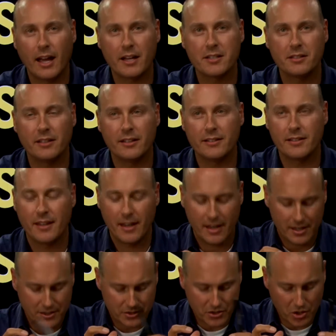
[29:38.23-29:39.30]
Excellent.
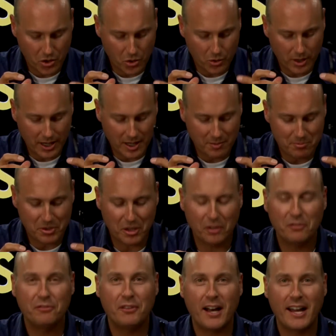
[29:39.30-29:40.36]
So, uh,
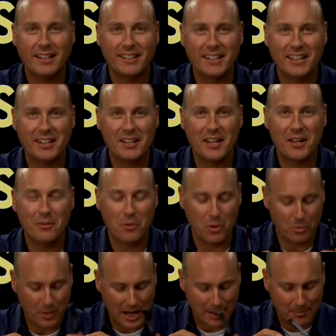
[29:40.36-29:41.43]
Bill, finally, and uh,
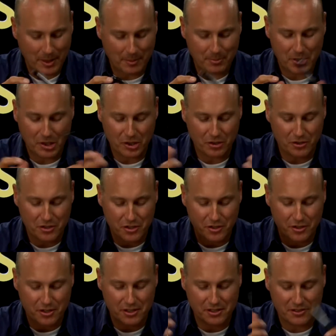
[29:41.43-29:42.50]
we'll wrap up here.
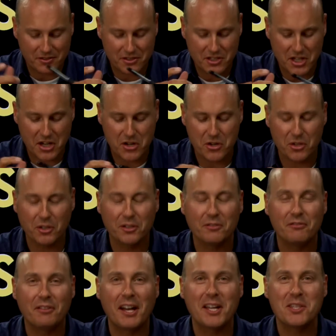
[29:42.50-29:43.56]
You're the senior
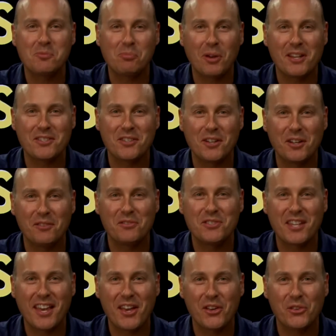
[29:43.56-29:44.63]
vice president of
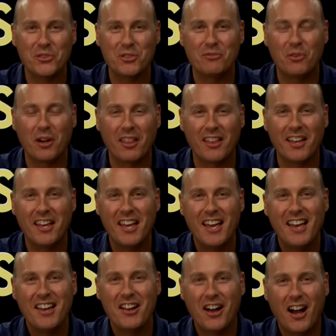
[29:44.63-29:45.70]
sales of one of the
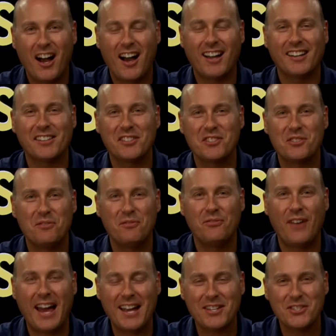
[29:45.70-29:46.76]
hottest,
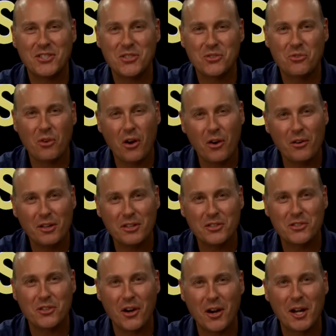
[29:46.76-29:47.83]
fastest growing
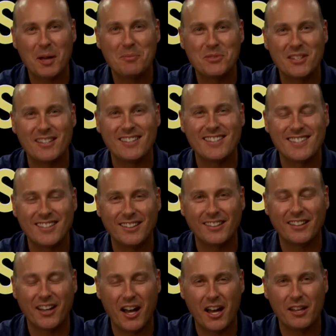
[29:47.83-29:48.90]
startups in
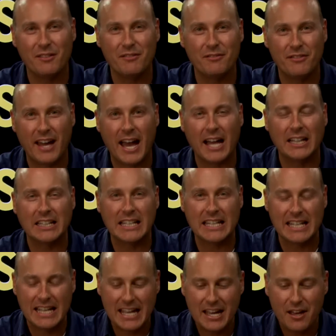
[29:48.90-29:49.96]
Silicon
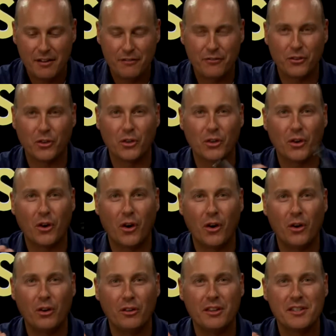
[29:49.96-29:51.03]
Valley. For
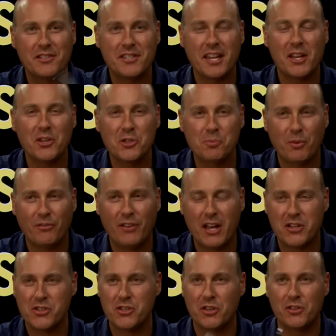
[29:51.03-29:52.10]
all the sales
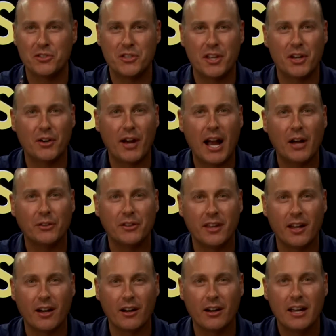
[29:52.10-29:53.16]
professionals that are out
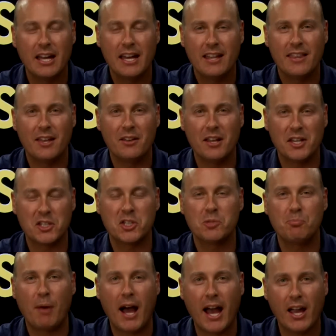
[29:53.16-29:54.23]
there that
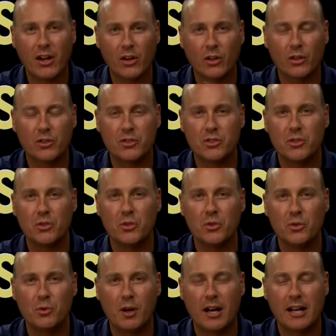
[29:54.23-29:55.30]
aspire
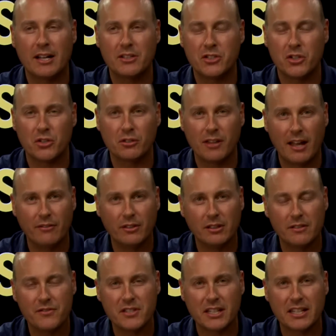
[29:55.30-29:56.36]
to uh, to your
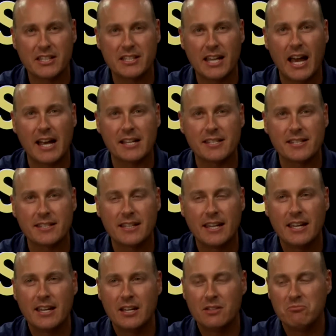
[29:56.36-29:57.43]
level of success,
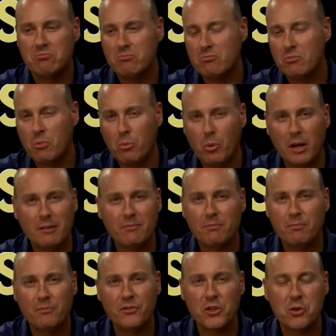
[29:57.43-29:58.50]
what
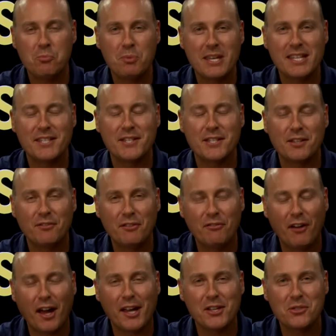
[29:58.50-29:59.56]
few pieces of
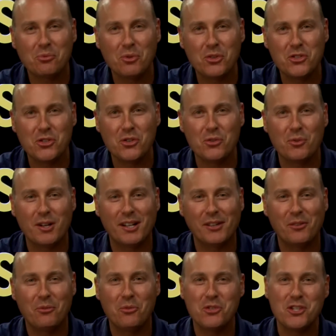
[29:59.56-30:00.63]
advice would you
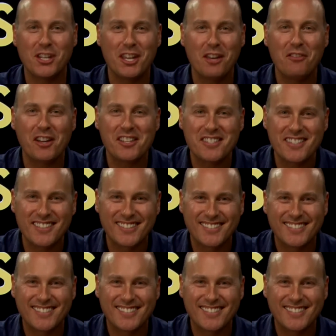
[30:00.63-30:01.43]
uh, would you give us?